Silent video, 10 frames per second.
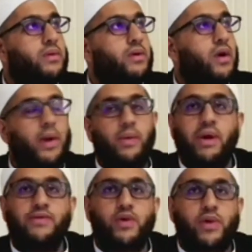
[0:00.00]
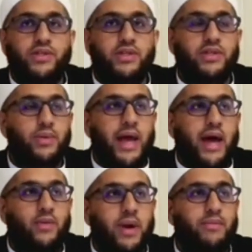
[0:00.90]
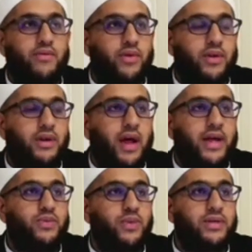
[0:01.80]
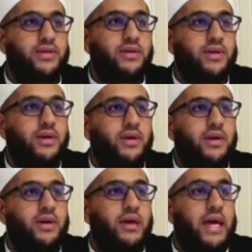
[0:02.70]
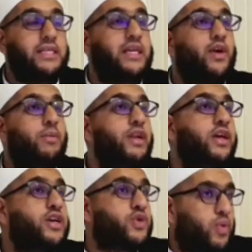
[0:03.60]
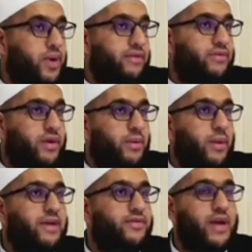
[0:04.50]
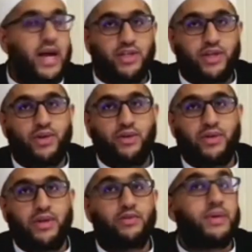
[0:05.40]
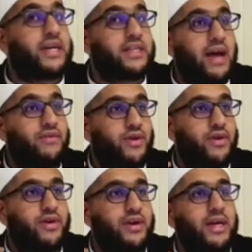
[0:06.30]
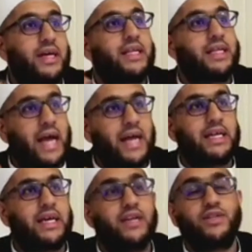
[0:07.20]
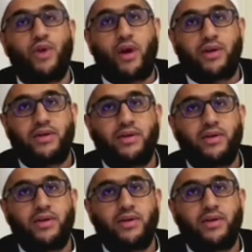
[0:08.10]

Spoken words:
Alright, one of the questions that we had right before the class was, is it obligatory for a wife to actually do things? Because I've heard that it is not.